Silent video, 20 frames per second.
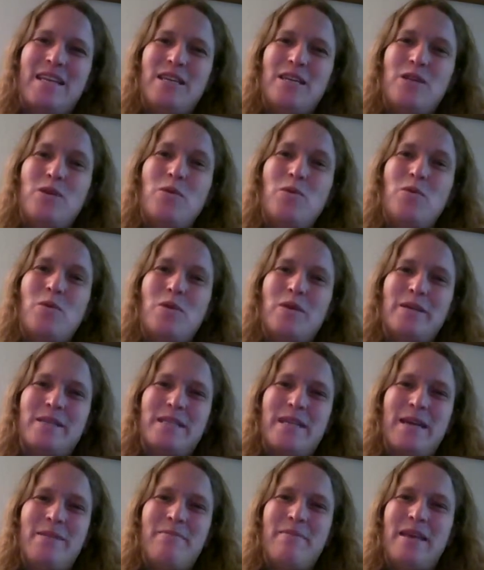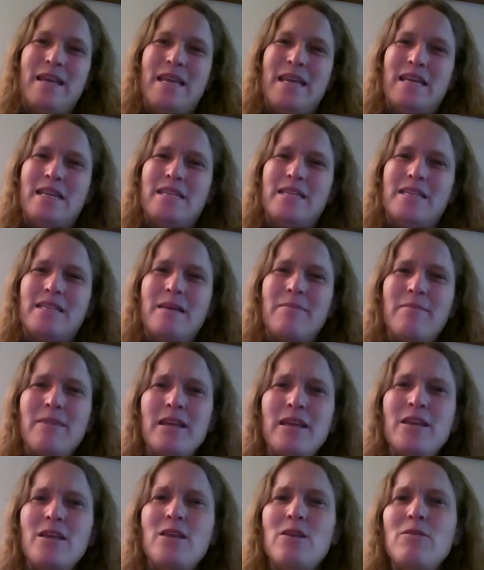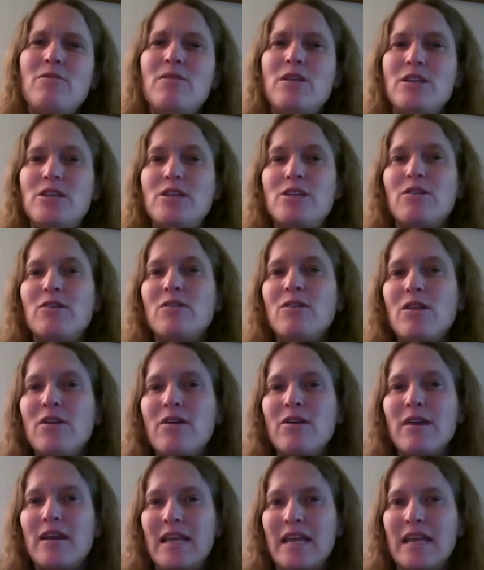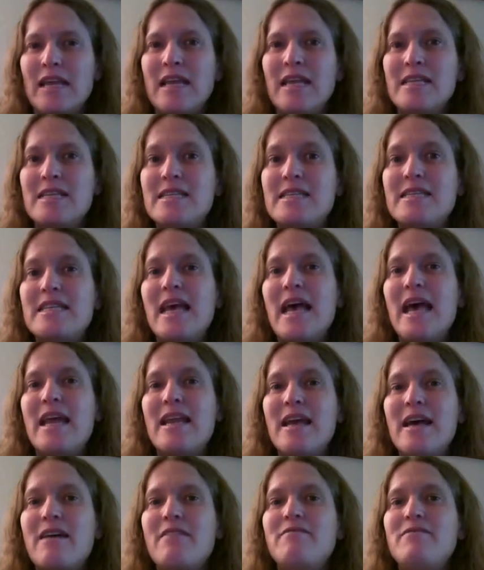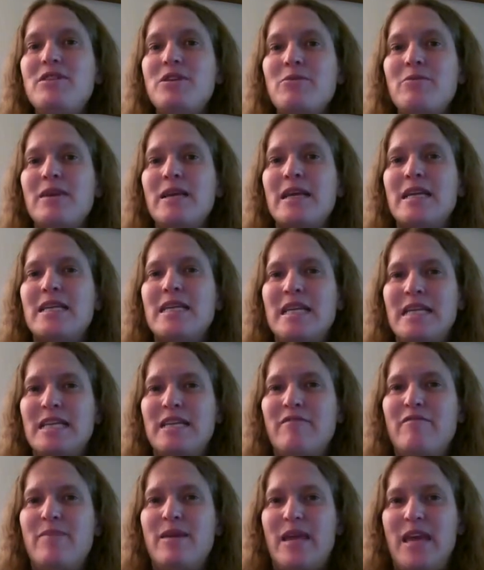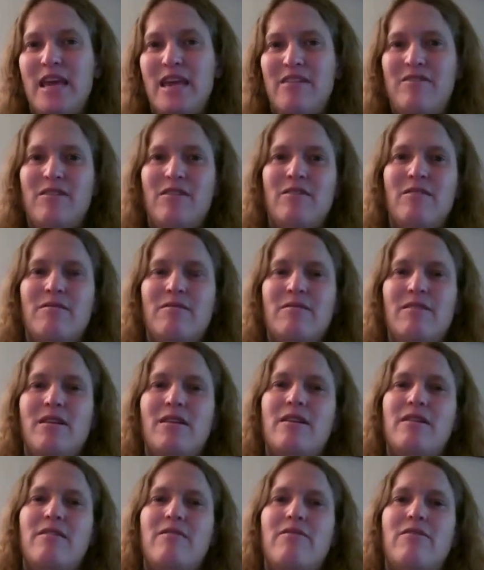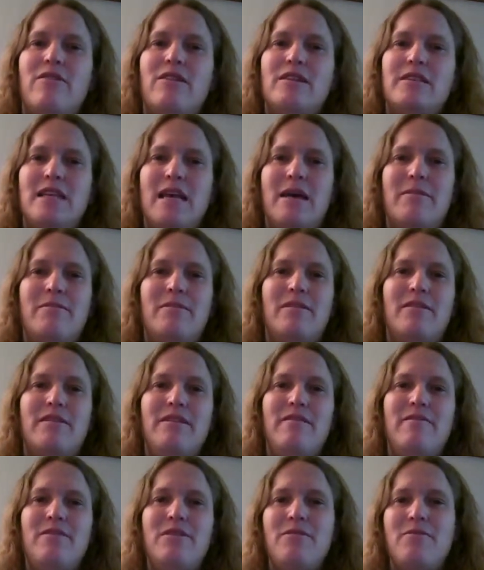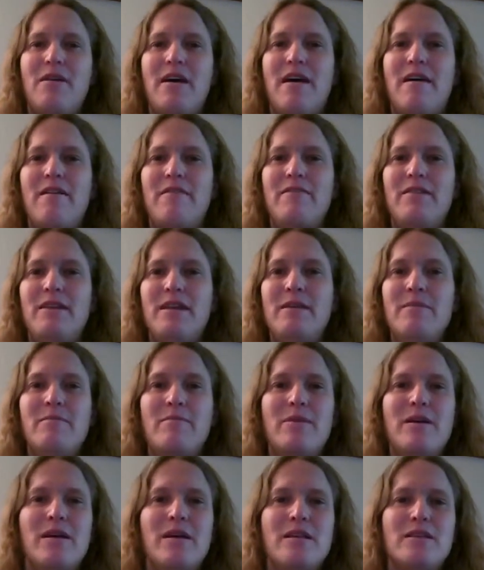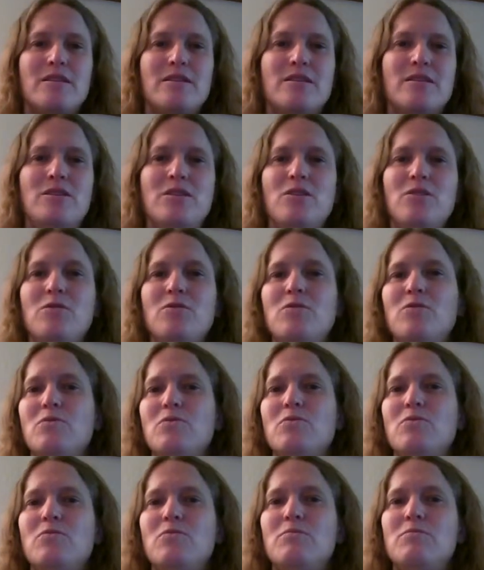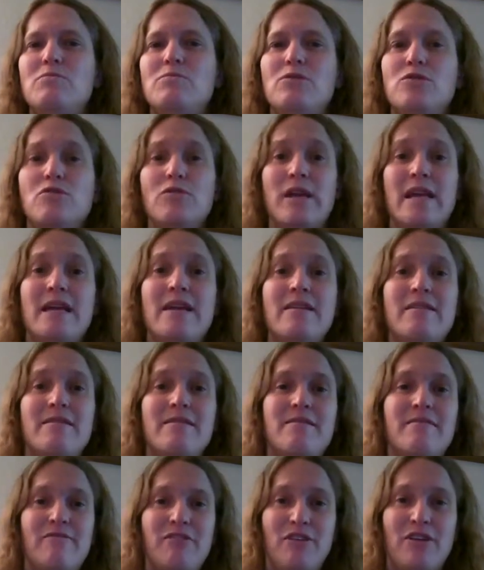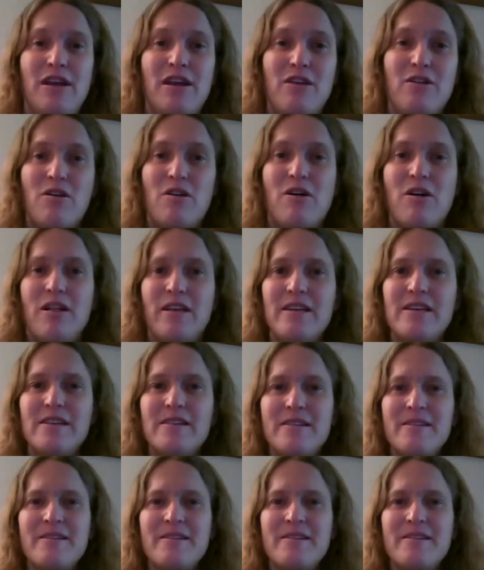tools, I mean something new that you're learning instead of doing addictive behavior. For example, if you have an impulse to drink, if you're an alcoholic,